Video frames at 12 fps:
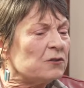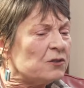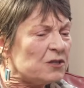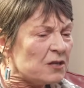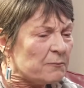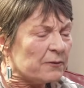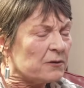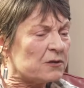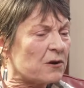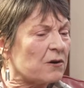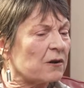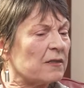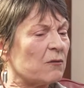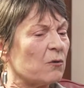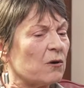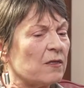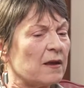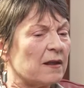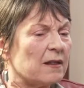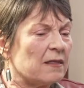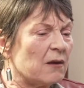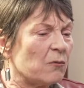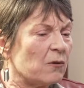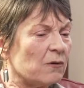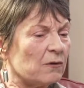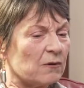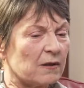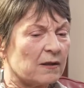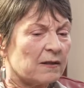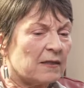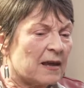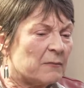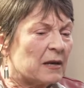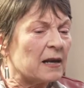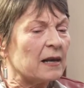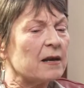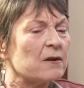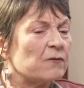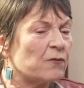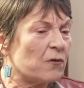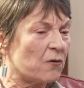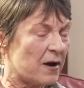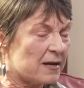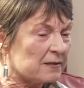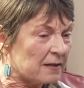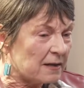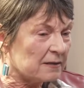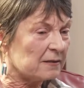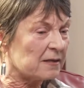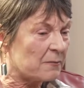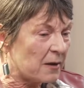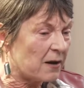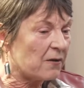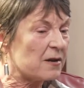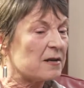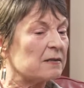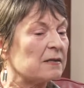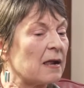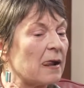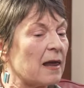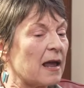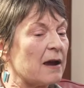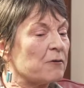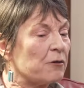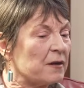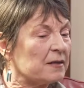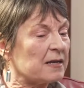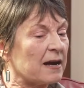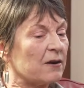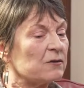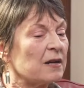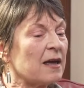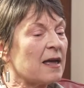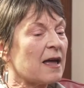deep and dark. They had been cleared for grazing in some areas and thinned out.